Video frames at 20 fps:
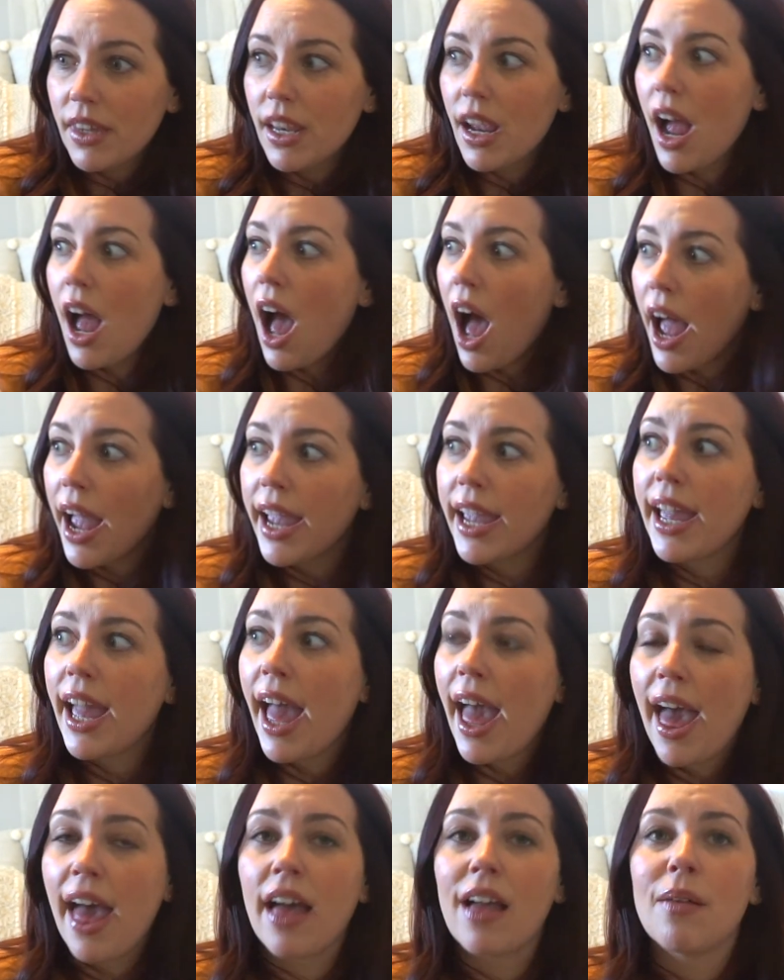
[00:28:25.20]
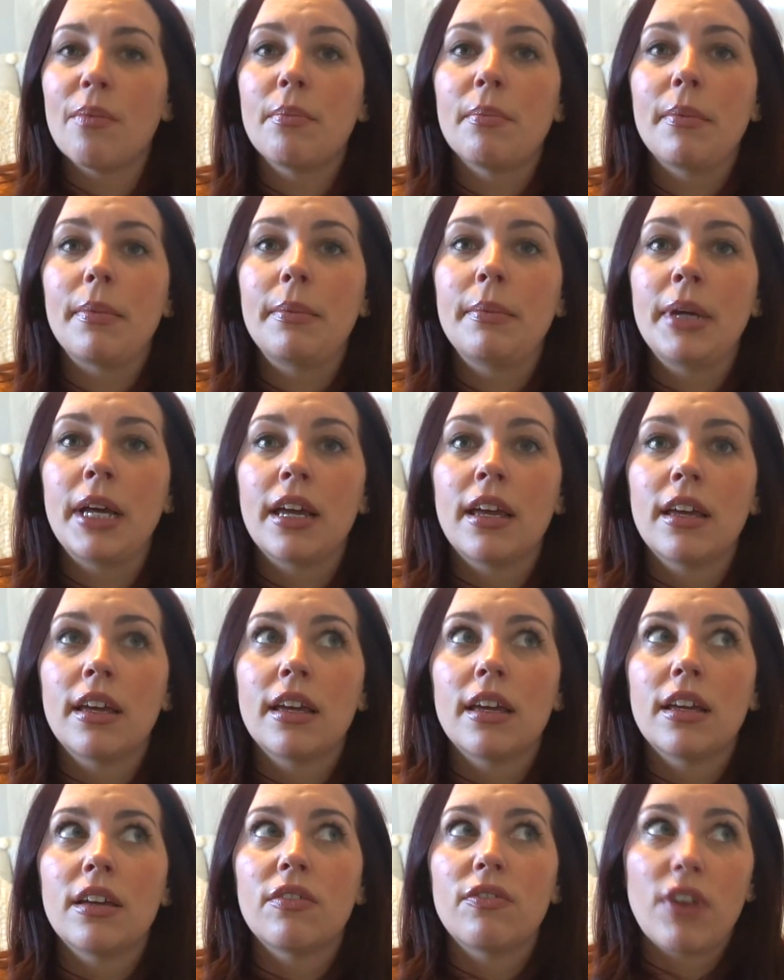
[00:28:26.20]
I am
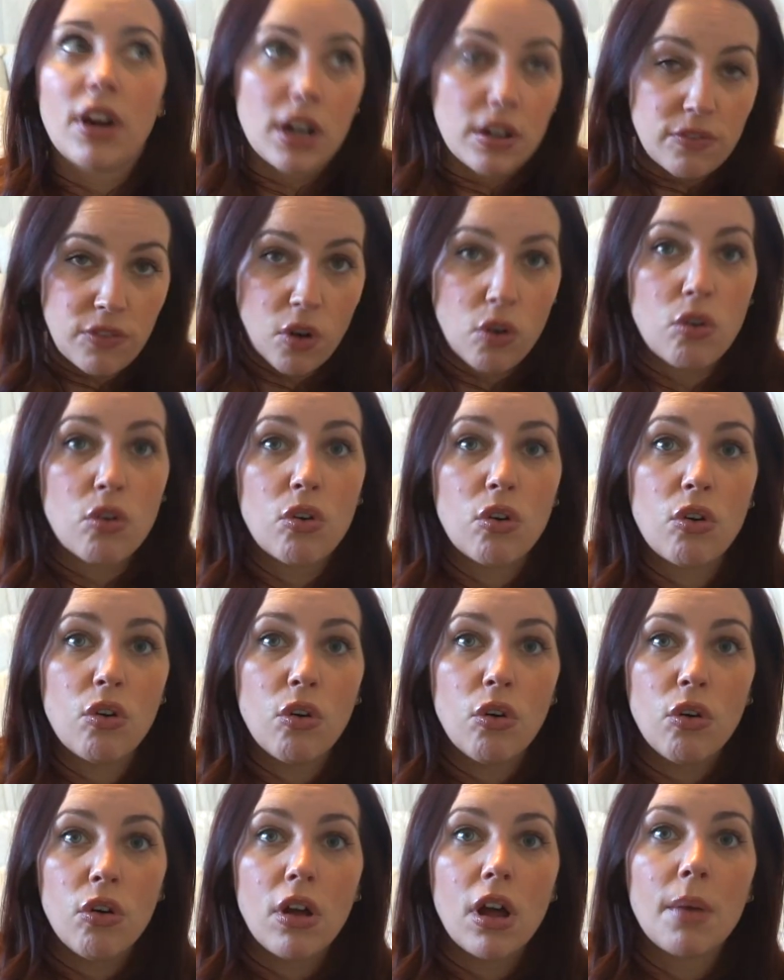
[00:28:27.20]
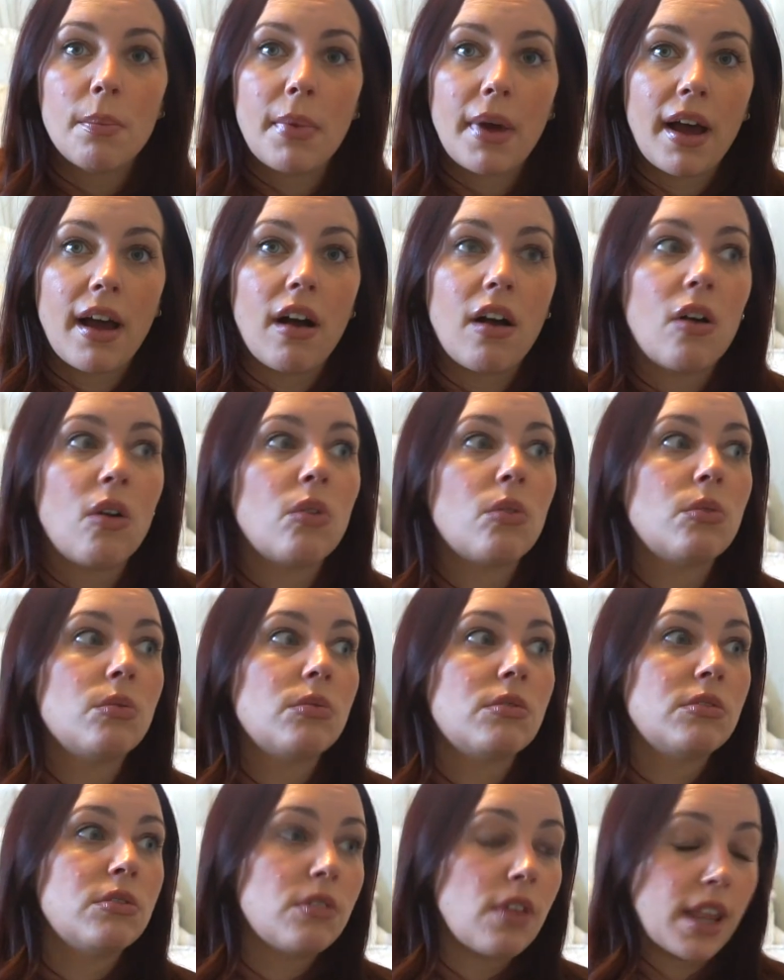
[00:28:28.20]
very vocal about,
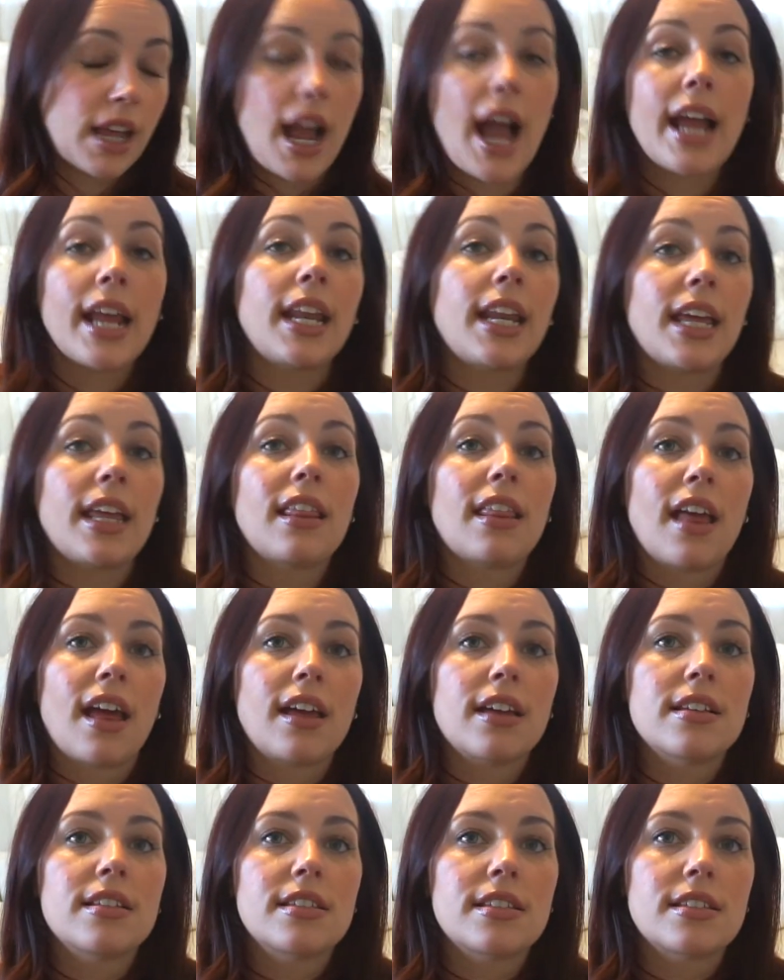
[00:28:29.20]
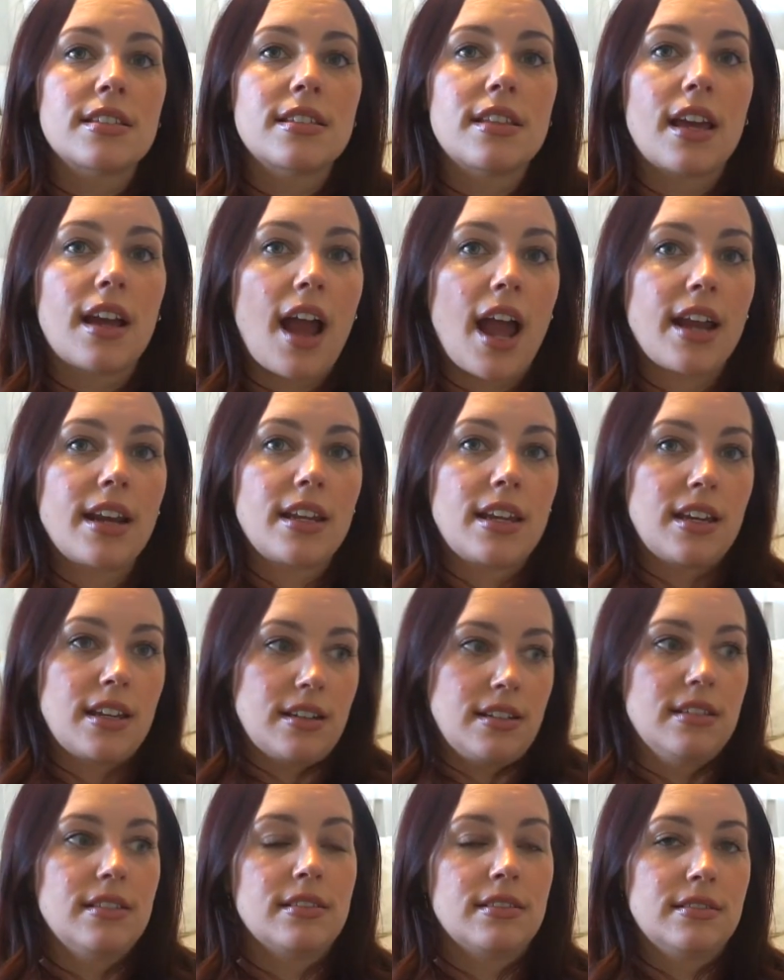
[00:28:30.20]
like, I need this. Like, I
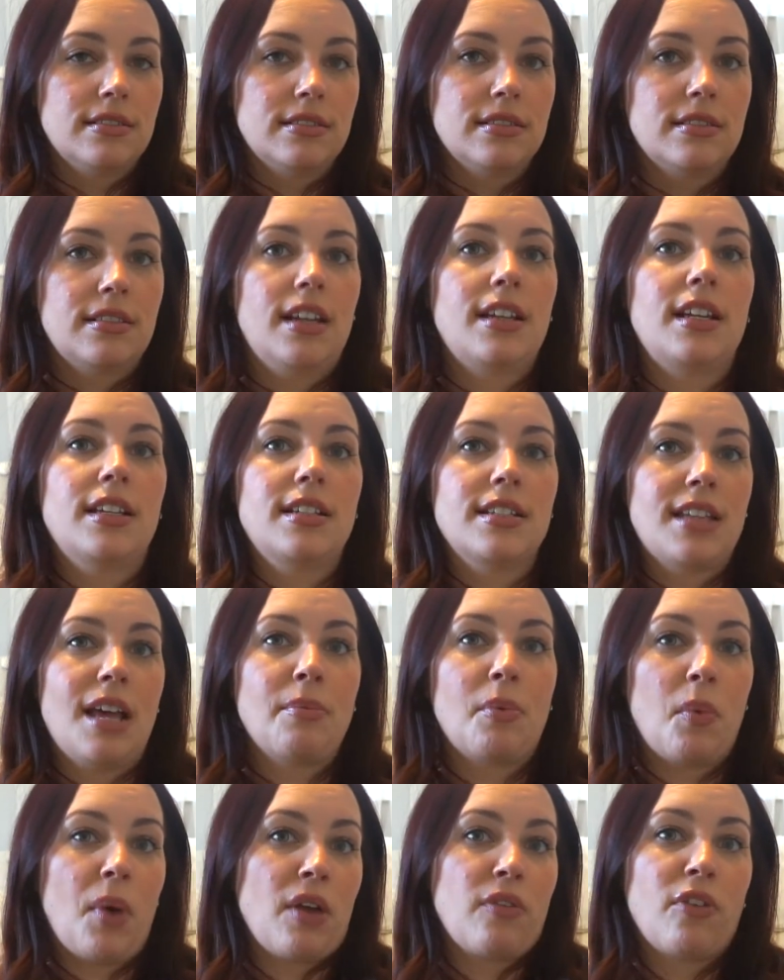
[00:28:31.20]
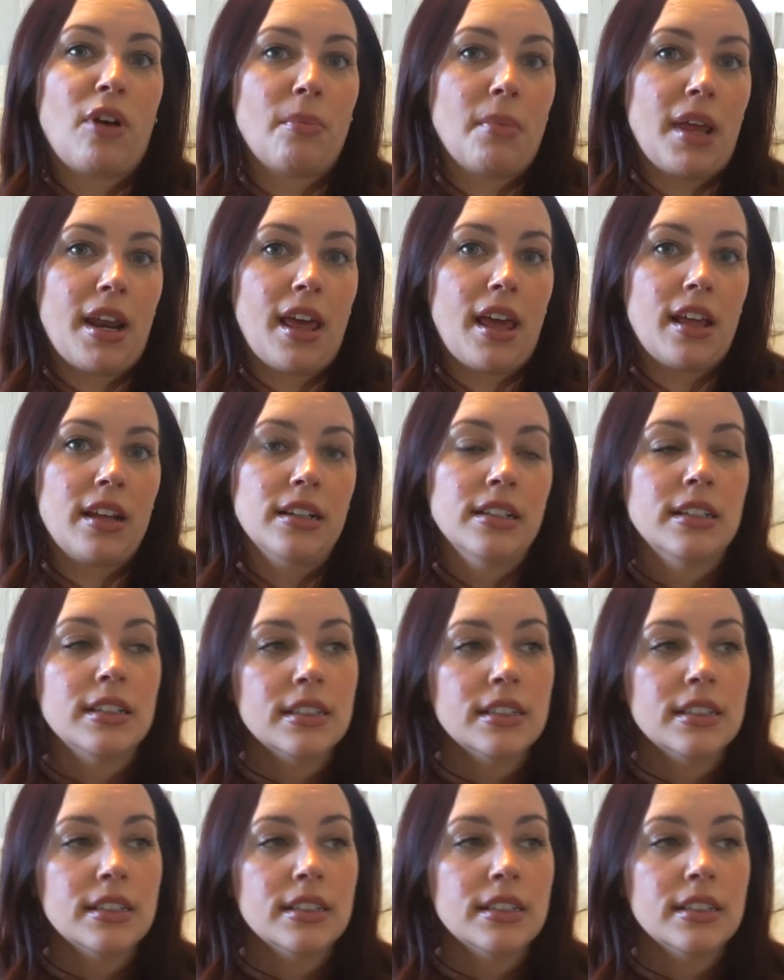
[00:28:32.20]
need to step away for a minute.